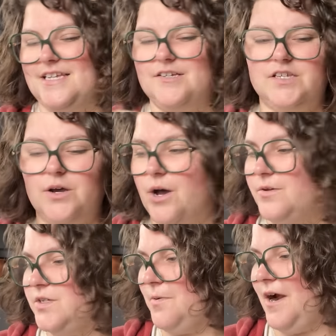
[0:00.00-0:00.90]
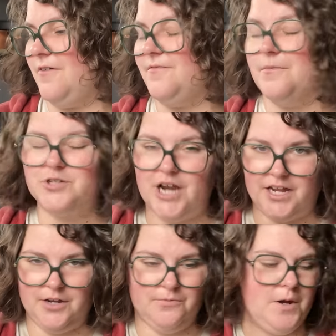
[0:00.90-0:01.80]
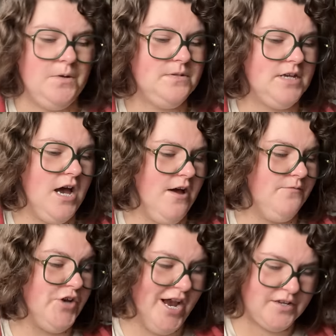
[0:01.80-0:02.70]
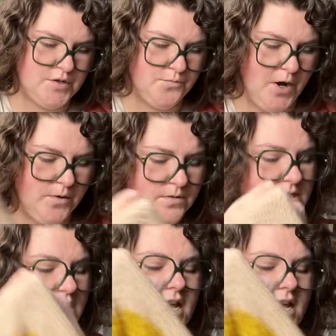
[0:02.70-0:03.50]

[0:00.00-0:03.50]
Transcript: the Soho Square from Jackie Rose of Jackson Rose.